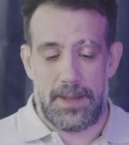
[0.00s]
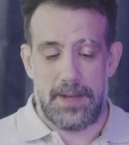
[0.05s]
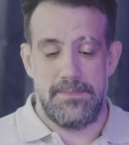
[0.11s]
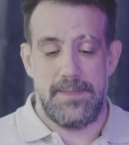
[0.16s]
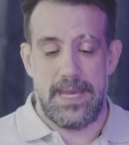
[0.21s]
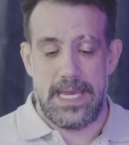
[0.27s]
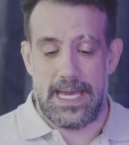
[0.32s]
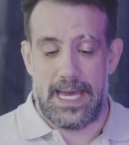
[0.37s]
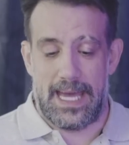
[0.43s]
on
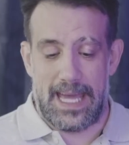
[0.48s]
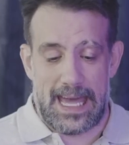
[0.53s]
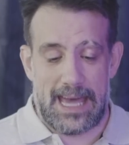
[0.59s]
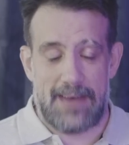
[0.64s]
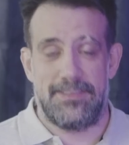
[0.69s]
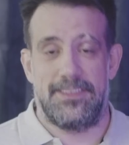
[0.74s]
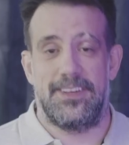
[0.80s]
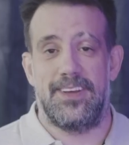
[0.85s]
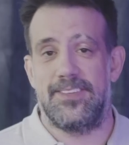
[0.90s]
me a
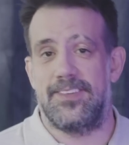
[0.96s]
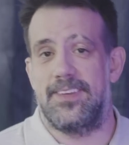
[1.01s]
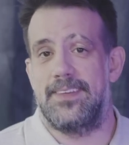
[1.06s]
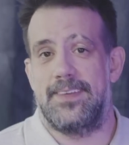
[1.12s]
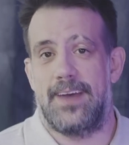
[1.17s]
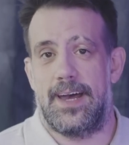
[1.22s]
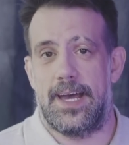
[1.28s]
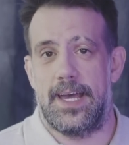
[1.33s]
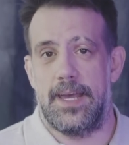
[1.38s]
half dozen
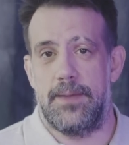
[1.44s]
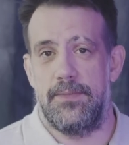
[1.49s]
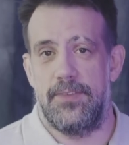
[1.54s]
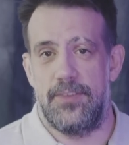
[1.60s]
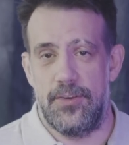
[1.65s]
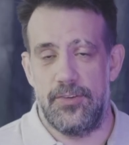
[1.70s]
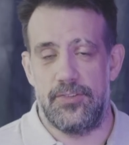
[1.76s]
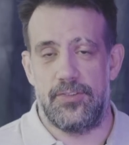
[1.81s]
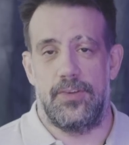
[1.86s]

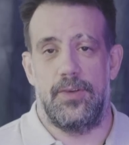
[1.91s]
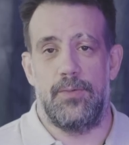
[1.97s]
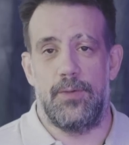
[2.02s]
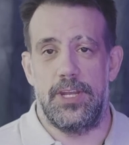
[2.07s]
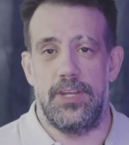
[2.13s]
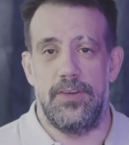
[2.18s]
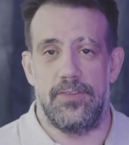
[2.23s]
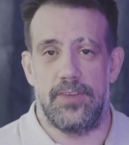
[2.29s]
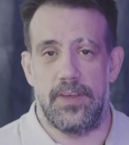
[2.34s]
times, usually
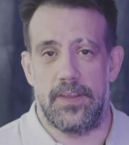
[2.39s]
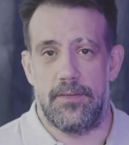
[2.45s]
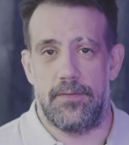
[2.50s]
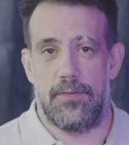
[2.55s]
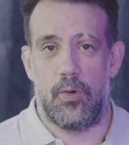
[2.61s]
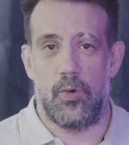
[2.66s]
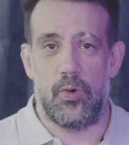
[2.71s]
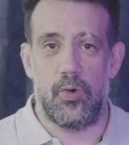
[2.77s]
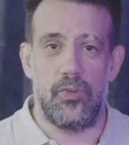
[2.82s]
when using the
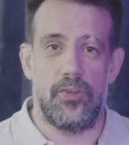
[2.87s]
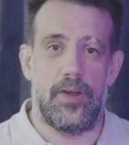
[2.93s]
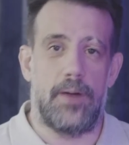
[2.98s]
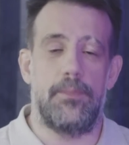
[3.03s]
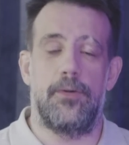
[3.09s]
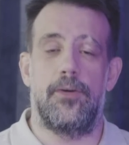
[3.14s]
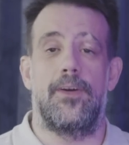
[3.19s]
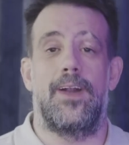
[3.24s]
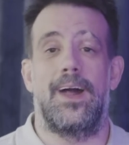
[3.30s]
vocal
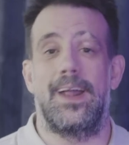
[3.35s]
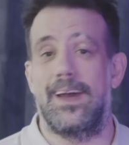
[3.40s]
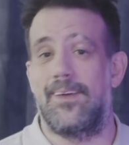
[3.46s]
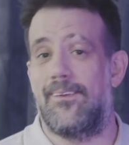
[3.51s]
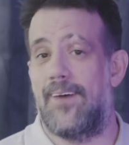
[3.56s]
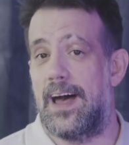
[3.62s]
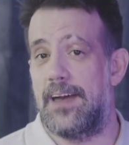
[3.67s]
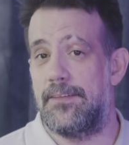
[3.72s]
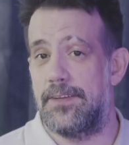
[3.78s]
doubler on a
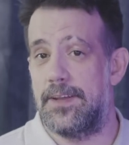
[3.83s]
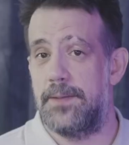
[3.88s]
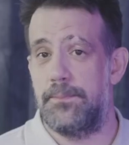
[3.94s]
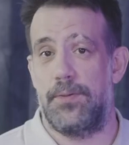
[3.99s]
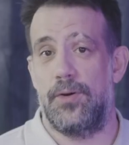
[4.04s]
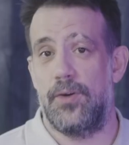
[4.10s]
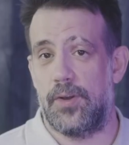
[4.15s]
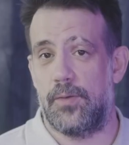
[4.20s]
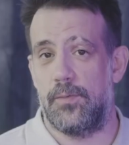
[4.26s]
live
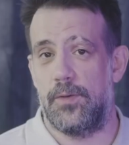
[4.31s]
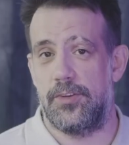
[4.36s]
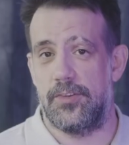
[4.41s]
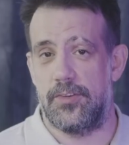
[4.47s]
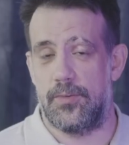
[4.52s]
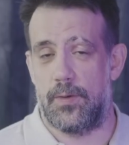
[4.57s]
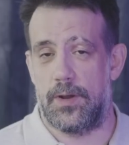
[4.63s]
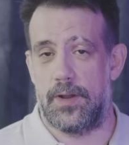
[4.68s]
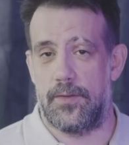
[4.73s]
input, which
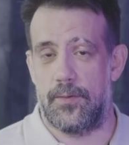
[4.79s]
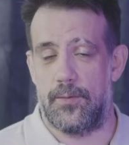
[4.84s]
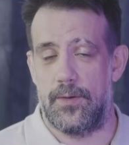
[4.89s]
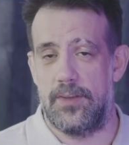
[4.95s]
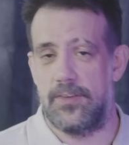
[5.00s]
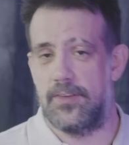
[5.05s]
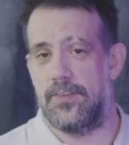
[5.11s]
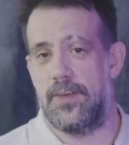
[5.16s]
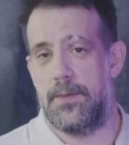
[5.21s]
is one of the
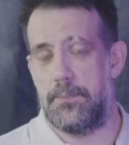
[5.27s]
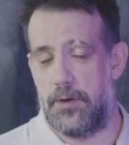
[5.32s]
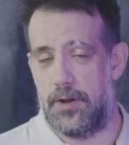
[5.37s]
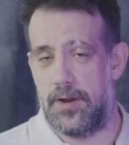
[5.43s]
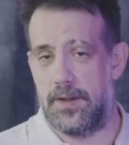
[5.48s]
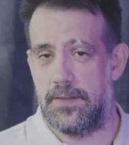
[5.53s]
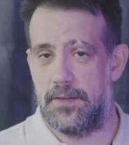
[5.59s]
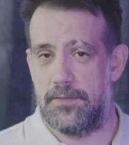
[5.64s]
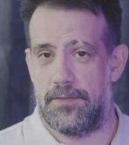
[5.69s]
reasons I
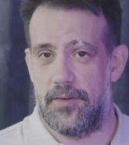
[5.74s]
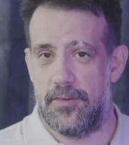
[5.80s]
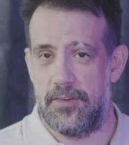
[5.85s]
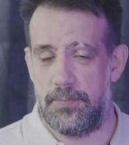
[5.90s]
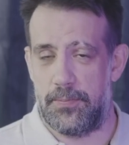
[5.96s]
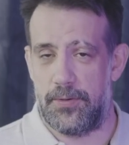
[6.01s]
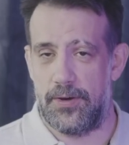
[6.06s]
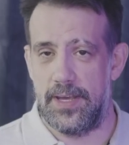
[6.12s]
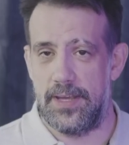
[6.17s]
bought it in the
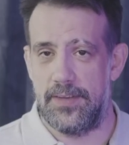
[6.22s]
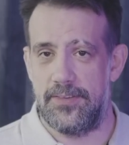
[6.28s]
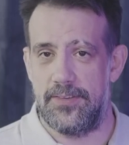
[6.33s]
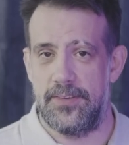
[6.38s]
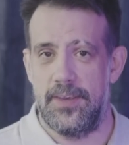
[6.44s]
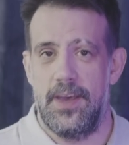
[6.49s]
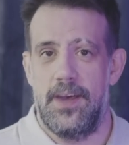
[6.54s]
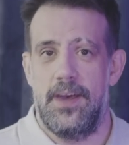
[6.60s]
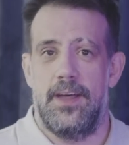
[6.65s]
first
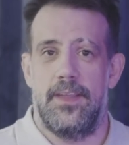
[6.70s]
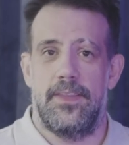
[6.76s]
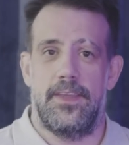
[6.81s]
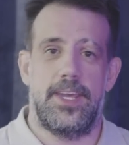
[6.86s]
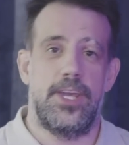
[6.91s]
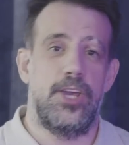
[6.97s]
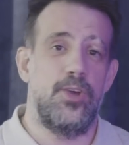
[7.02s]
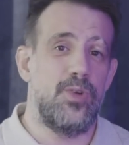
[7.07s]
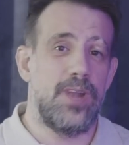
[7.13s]
place. The
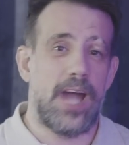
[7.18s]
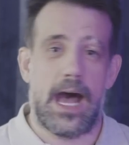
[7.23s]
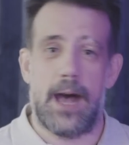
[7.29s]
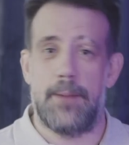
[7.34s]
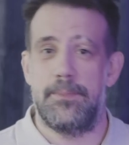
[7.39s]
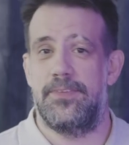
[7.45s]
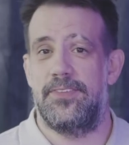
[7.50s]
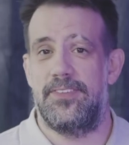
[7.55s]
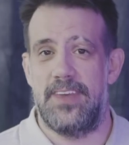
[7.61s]
Q
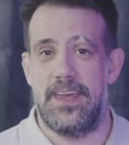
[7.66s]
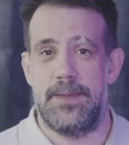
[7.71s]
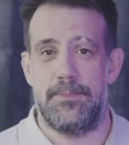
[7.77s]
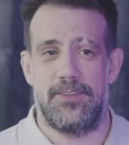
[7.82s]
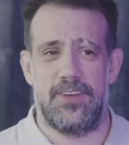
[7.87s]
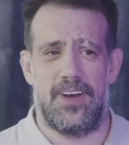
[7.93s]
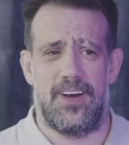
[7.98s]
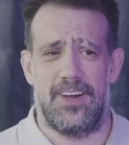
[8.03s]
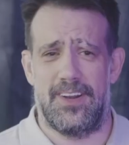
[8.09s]
knobs
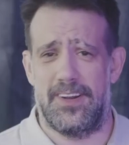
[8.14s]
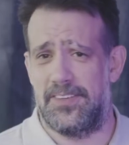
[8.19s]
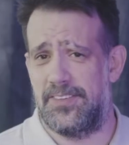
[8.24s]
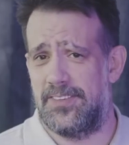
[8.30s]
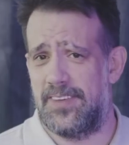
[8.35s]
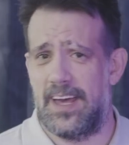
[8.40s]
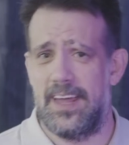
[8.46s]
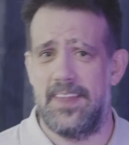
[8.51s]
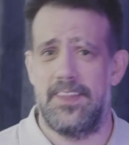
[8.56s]
seem to
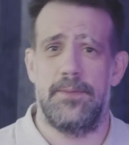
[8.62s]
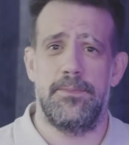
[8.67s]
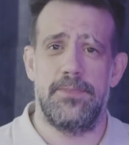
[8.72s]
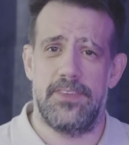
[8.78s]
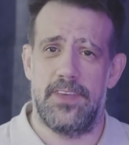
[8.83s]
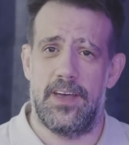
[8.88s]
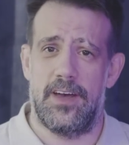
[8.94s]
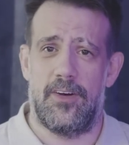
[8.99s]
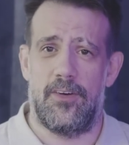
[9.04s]
unassign
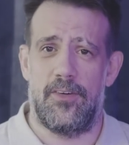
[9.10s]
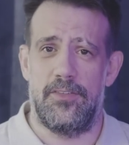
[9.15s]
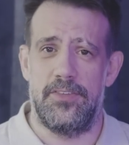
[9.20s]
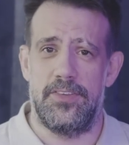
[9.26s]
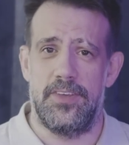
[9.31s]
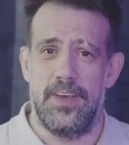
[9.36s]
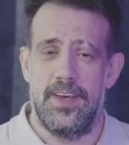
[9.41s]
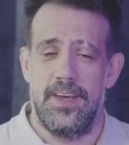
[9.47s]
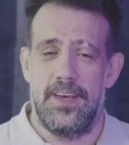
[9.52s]

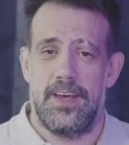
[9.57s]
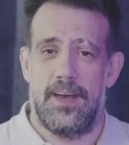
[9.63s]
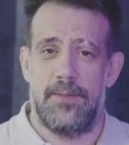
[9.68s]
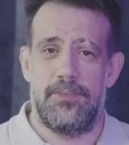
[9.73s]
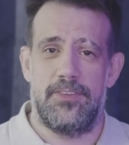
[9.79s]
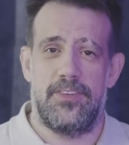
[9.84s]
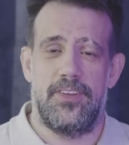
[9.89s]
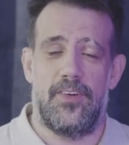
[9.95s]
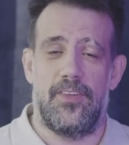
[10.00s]
themselves. I'm
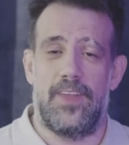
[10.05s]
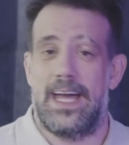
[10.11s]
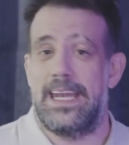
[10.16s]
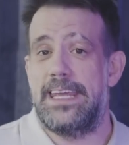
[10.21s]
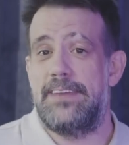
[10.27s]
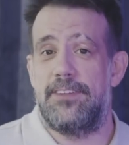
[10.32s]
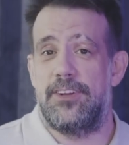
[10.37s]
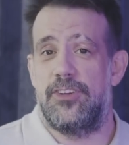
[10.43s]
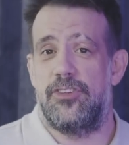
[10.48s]
still not
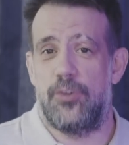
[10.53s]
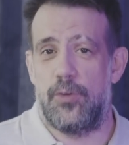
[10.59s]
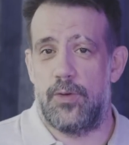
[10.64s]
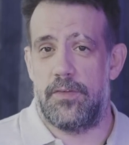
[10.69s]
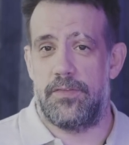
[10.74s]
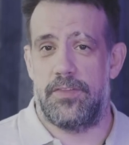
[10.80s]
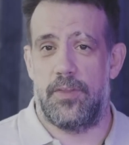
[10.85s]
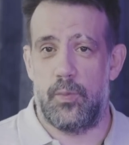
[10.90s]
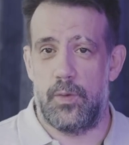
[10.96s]
even sure
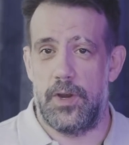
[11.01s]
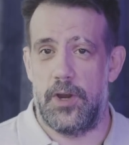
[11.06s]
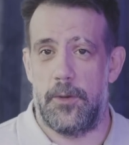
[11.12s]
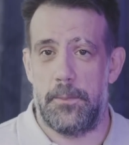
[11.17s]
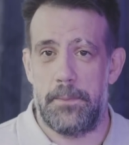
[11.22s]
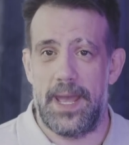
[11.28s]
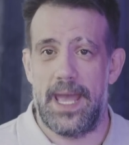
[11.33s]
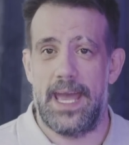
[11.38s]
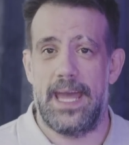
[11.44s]
if the
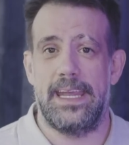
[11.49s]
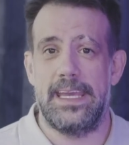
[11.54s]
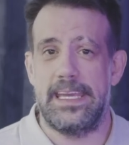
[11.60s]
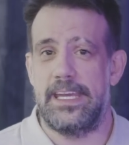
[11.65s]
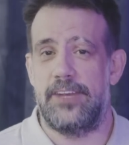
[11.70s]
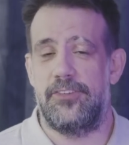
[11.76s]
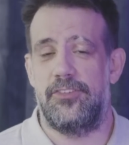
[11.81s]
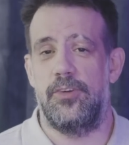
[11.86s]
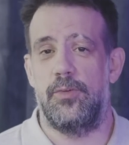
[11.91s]
weird
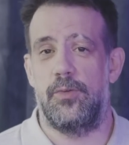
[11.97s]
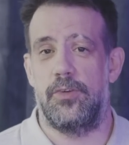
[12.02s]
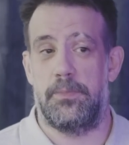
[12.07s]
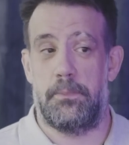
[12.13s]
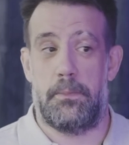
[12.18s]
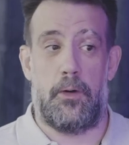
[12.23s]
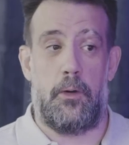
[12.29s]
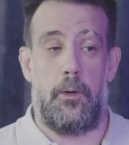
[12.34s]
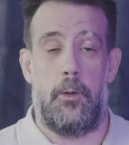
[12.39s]
panning issue was
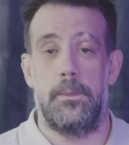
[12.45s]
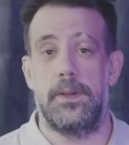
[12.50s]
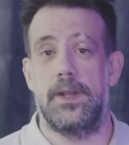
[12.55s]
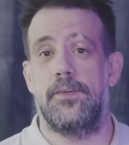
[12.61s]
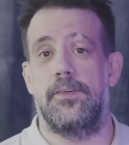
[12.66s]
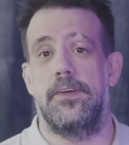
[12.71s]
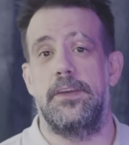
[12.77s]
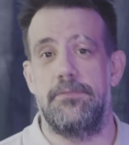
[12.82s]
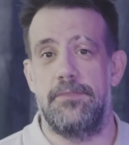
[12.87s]

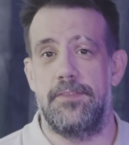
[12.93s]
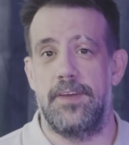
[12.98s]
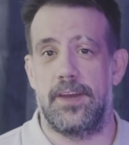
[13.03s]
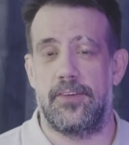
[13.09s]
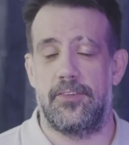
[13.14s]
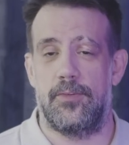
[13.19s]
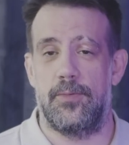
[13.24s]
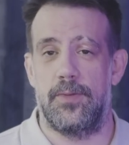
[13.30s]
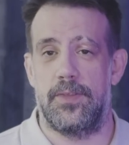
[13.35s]
permanently
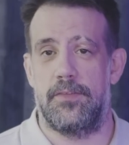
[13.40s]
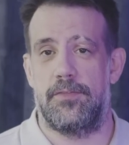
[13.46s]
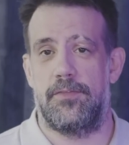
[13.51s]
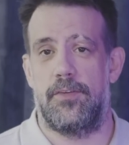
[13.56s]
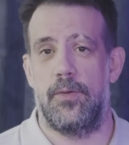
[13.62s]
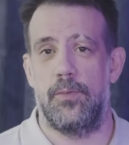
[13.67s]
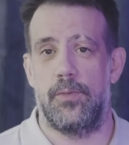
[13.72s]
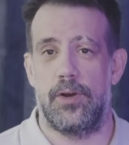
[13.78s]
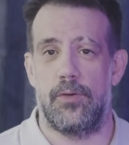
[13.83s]
fixed with the
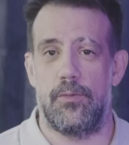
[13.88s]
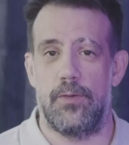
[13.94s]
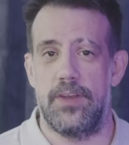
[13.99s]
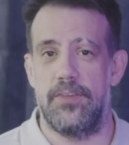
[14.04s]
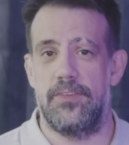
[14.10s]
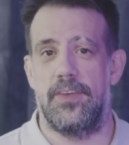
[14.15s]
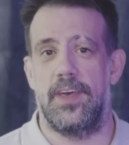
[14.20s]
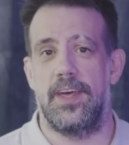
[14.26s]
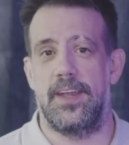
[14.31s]
firmware
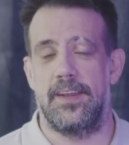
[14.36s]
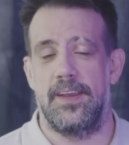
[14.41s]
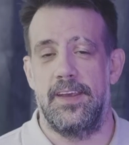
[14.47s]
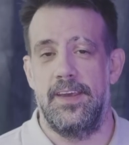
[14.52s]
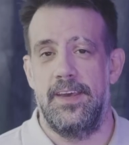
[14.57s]
reset.